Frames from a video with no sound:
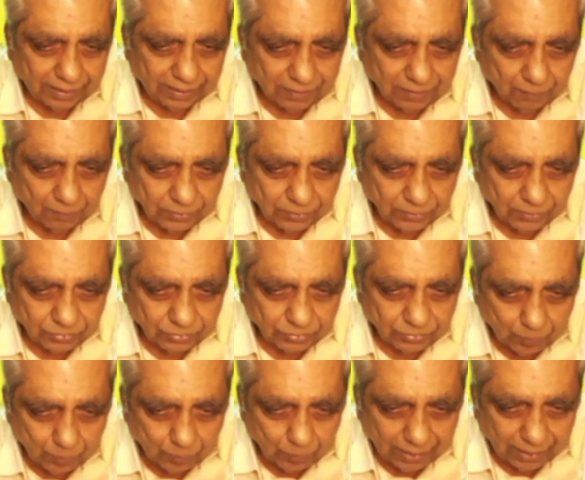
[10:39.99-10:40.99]

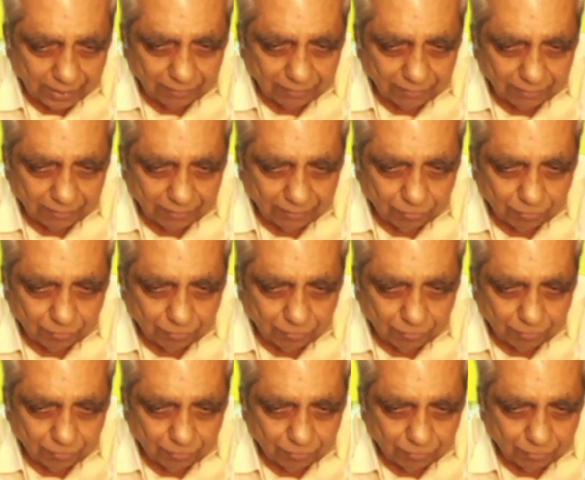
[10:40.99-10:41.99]
Similarly for the
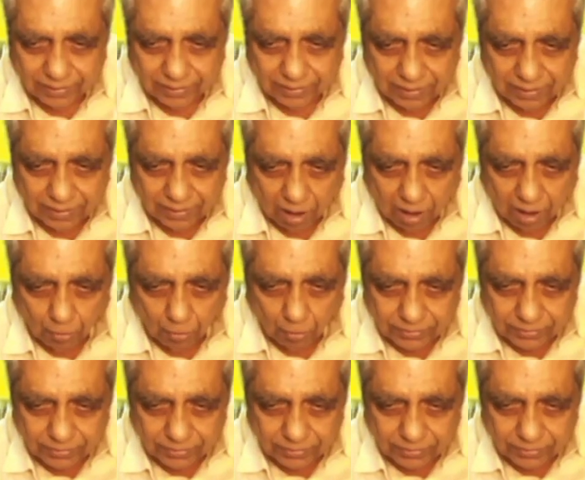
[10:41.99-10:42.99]
period, how he is
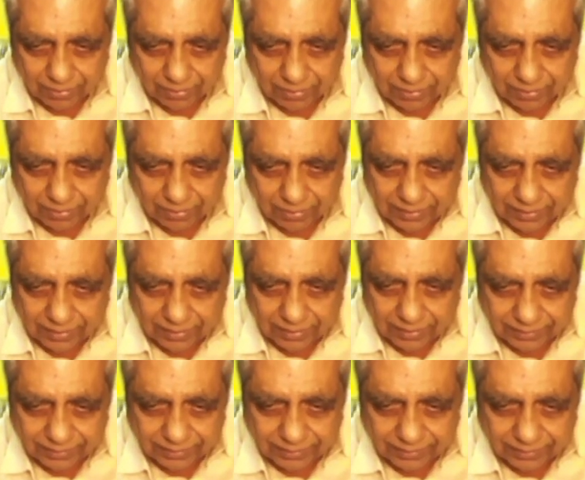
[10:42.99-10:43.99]
giving? He says
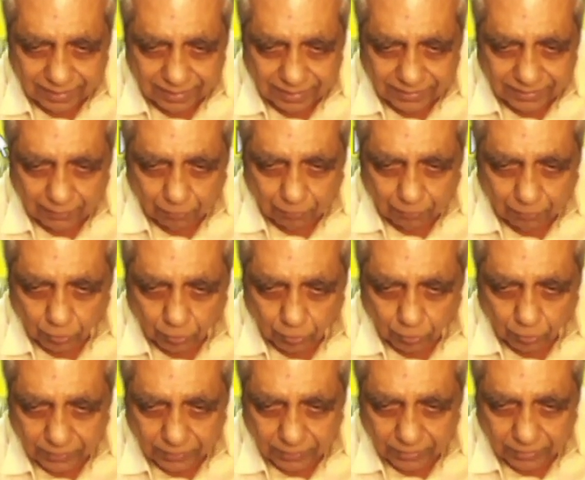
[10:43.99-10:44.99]
that he found the period
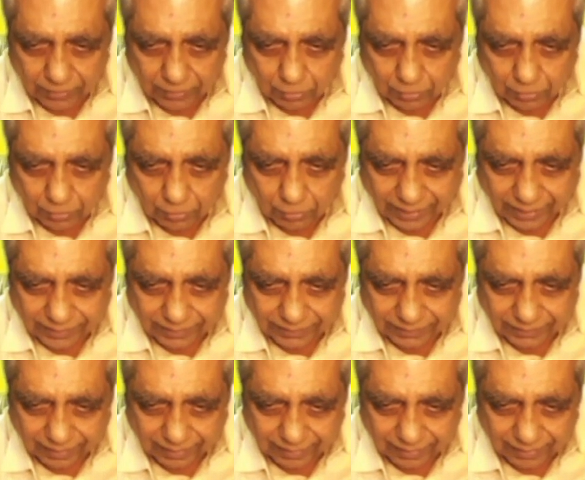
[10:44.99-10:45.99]
to be 90 seconds.